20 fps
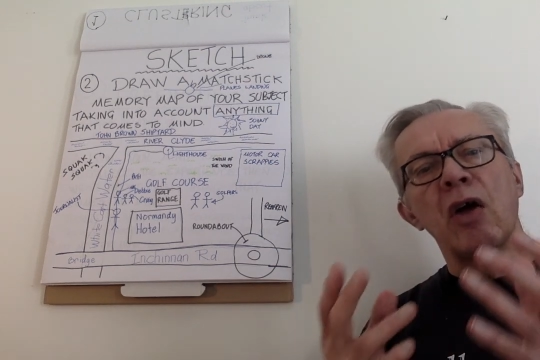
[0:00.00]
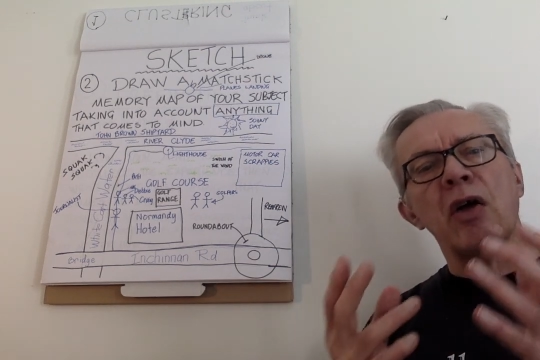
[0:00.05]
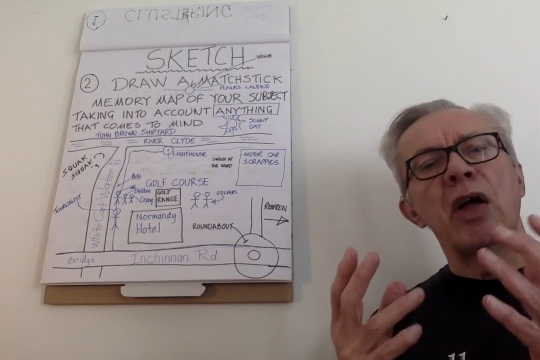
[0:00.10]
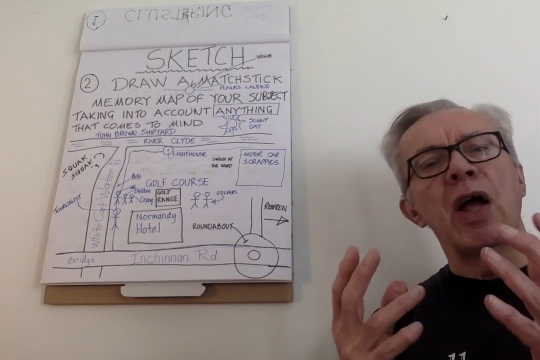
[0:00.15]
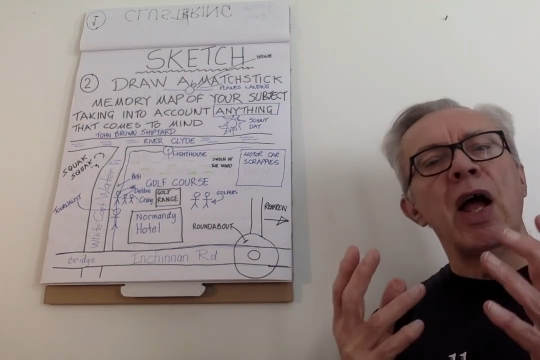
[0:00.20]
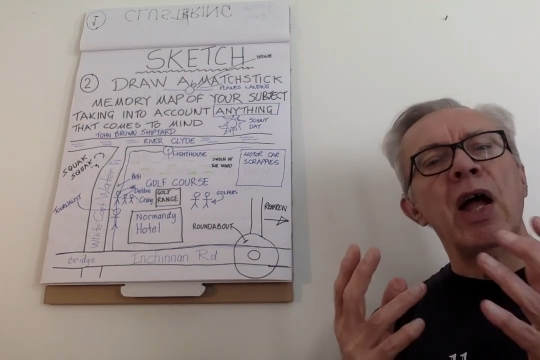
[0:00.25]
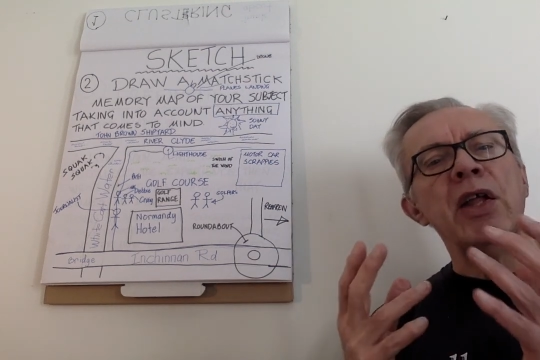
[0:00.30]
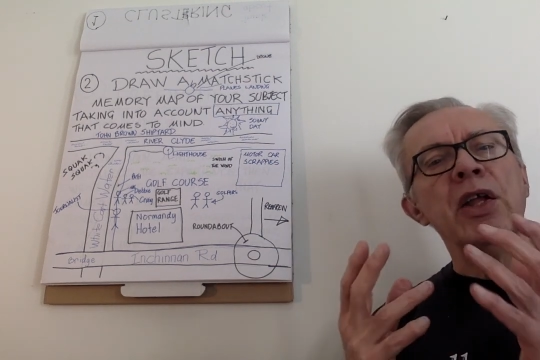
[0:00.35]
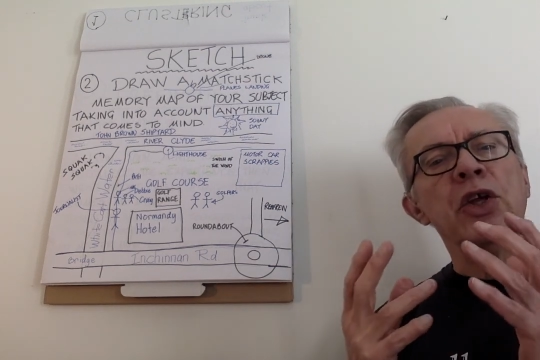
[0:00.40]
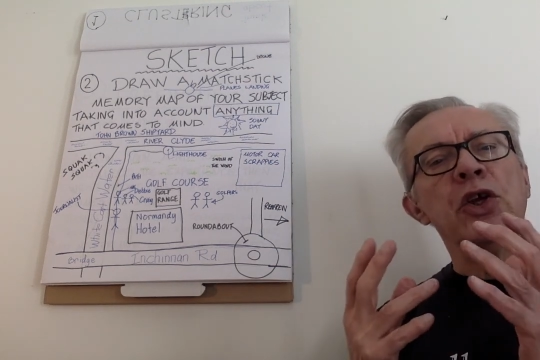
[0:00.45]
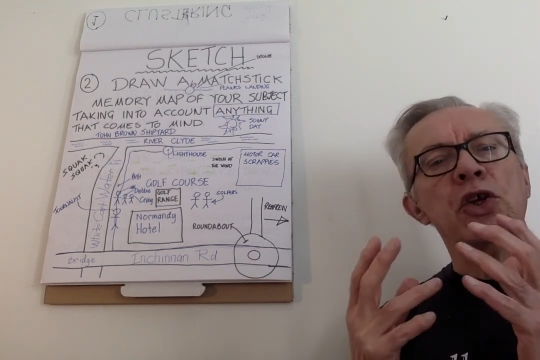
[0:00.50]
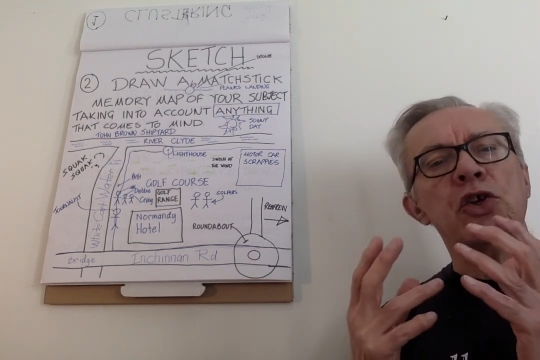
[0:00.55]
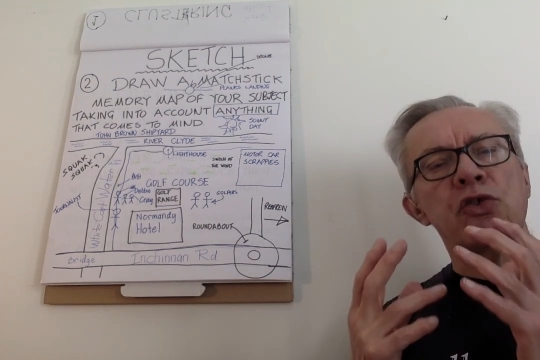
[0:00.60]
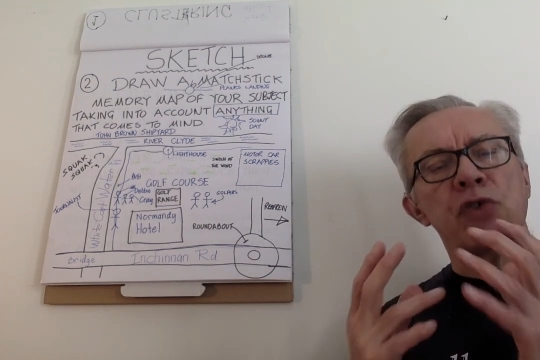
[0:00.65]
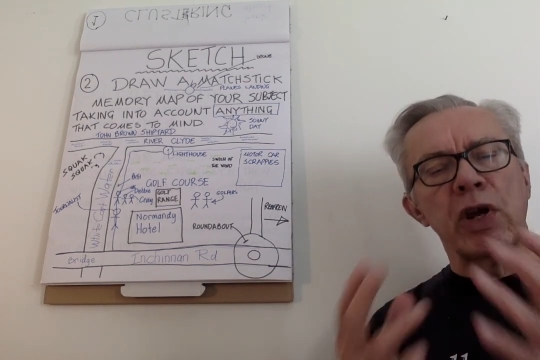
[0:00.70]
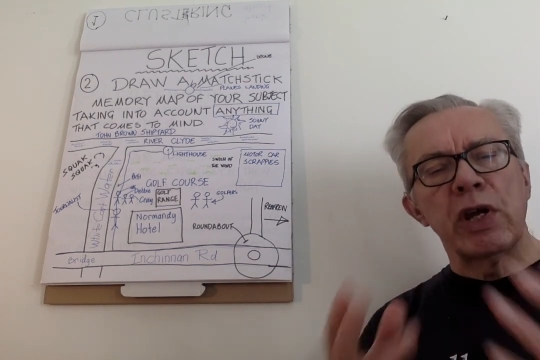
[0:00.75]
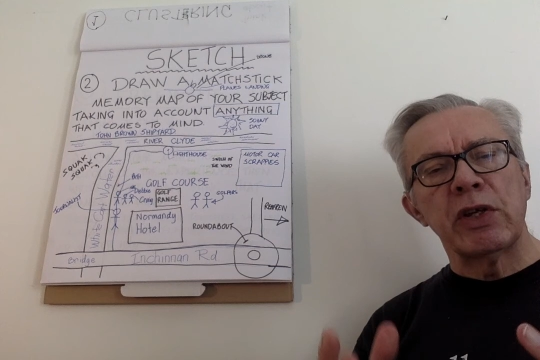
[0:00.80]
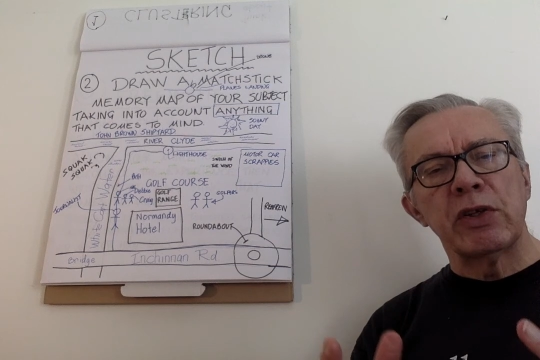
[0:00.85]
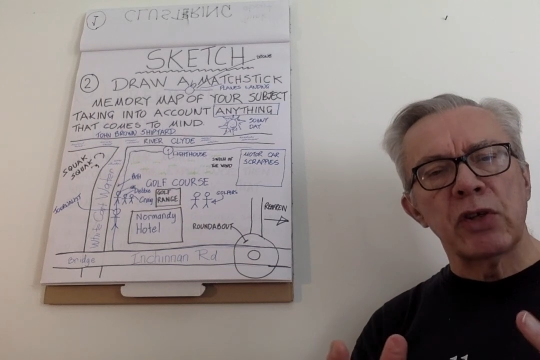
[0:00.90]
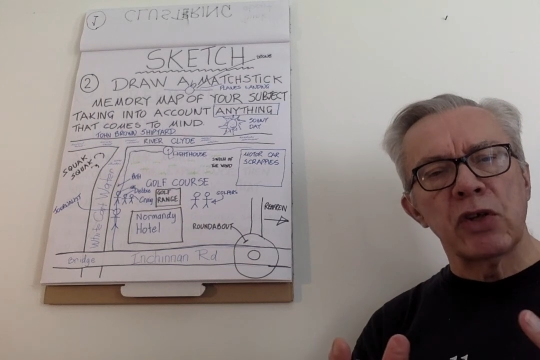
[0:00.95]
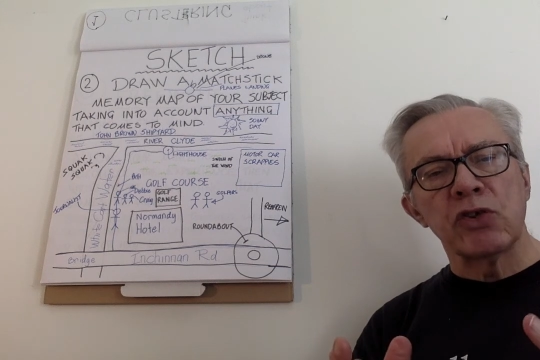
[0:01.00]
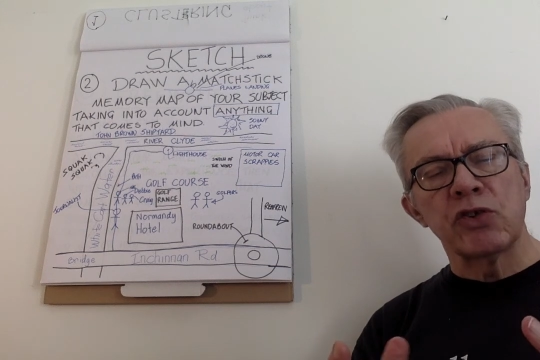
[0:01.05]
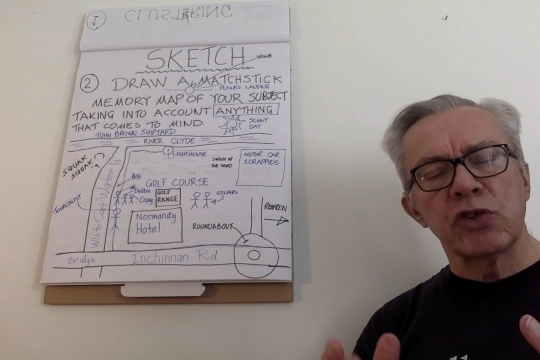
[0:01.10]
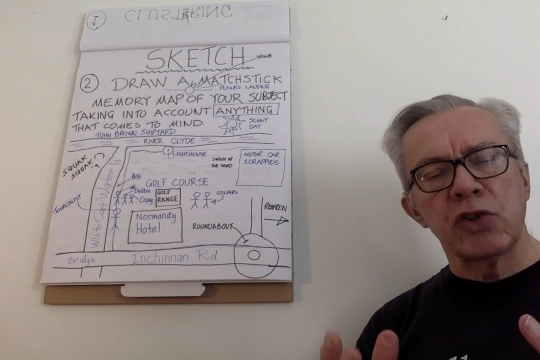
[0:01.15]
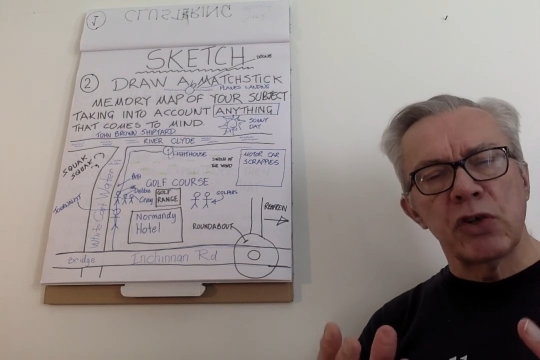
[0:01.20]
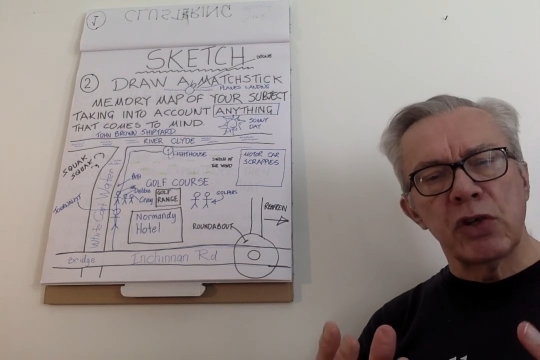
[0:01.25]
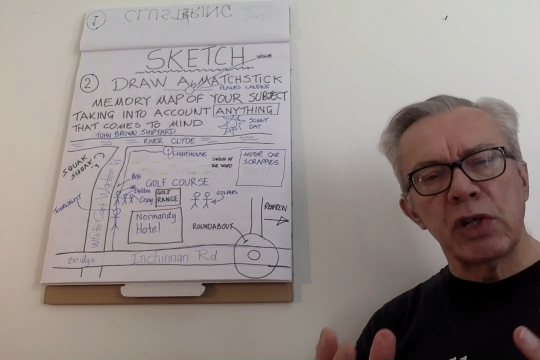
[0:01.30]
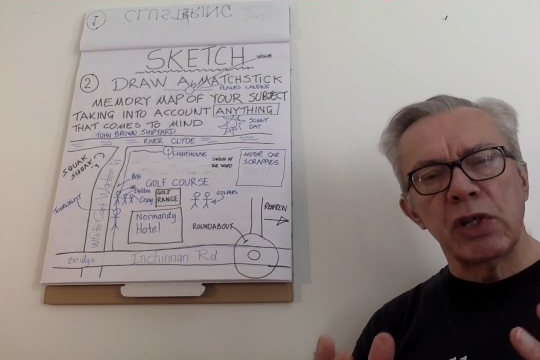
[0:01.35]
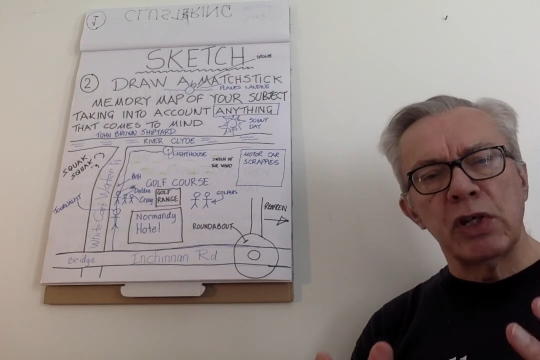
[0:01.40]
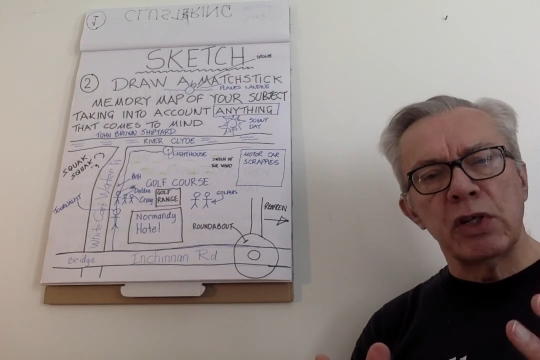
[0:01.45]
any good writers you
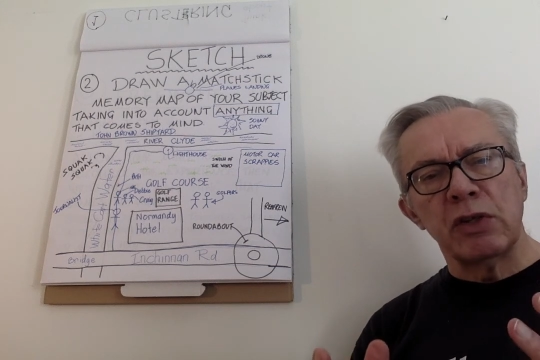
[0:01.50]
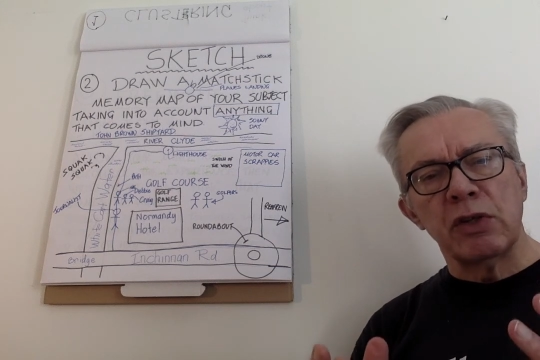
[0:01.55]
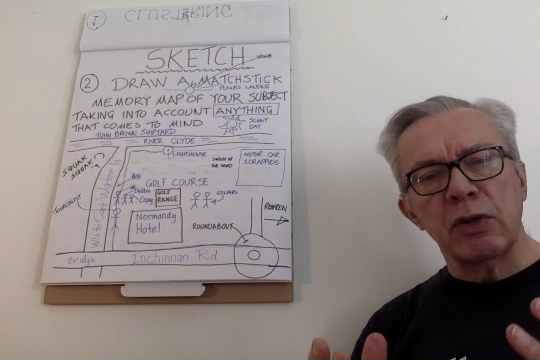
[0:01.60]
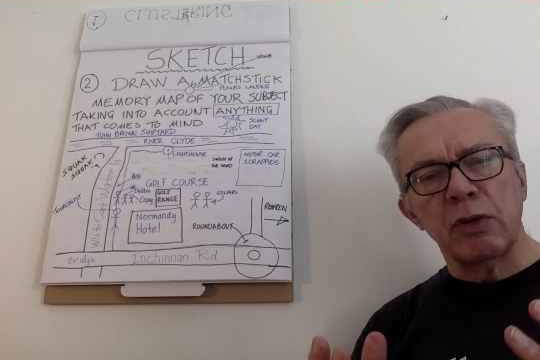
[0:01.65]
read,